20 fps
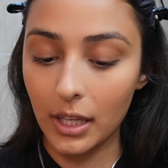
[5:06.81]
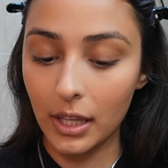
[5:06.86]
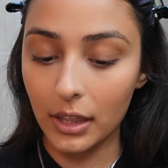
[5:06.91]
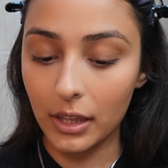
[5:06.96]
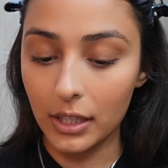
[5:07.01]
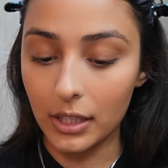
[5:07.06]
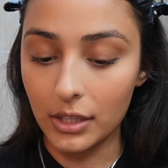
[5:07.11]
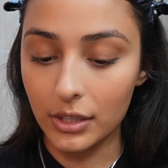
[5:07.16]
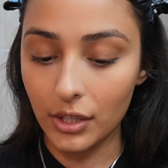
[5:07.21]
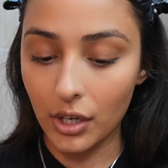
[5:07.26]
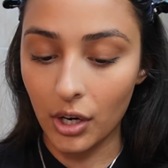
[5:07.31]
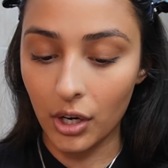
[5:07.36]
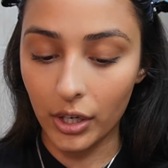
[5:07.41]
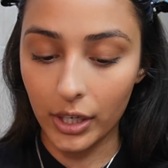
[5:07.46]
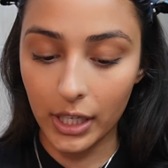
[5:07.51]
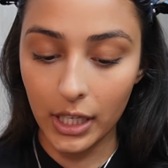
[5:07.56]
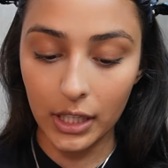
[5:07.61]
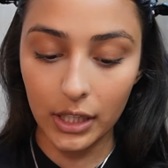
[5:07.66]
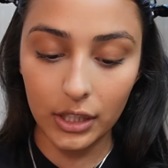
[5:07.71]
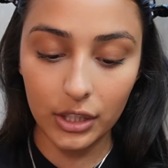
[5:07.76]
These are
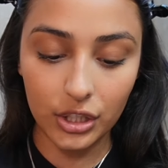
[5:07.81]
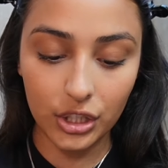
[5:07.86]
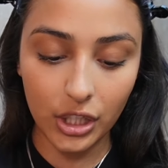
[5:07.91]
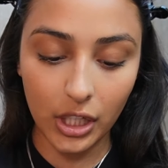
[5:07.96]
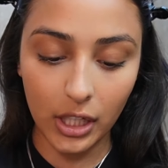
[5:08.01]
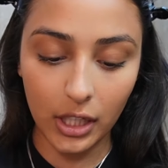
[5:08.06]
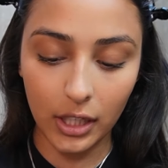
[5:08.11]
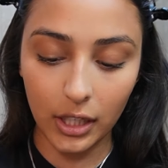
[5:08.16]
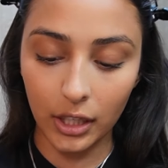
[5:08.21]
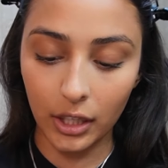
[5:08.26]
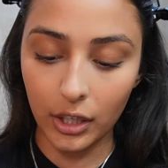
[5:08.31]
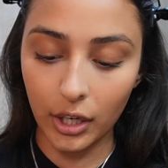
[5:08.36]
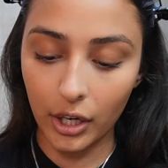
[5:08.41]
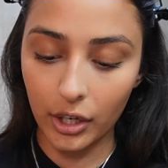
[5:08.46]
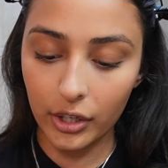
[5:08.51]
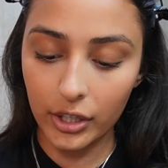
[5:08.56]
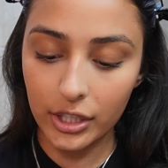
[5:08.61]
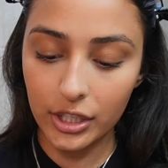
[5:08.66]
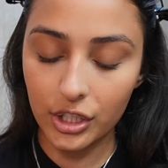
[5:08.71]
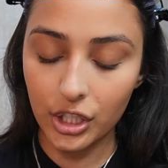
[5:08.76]
in the shade
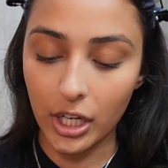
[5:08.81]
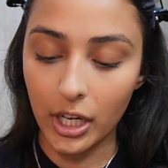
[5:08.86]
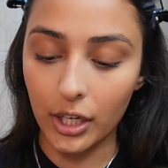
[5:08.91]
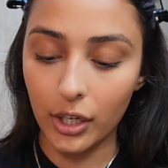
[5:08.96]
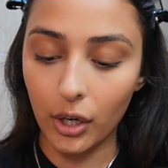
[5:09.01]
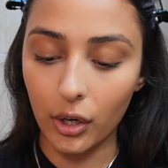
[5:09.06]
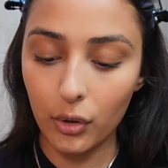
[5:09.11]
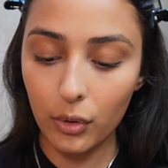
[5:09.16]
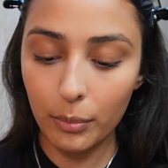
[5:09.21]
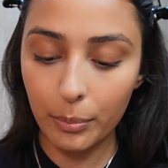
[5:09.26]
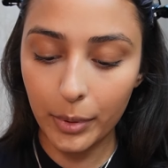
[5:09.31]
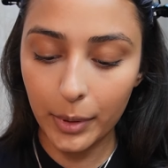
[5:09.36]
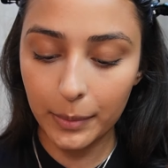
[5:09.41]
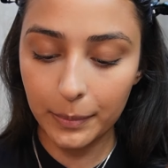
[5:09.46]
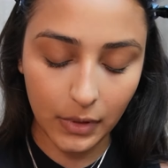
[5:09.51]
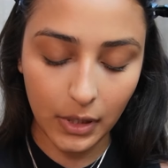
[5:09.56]
Encourage and Hope.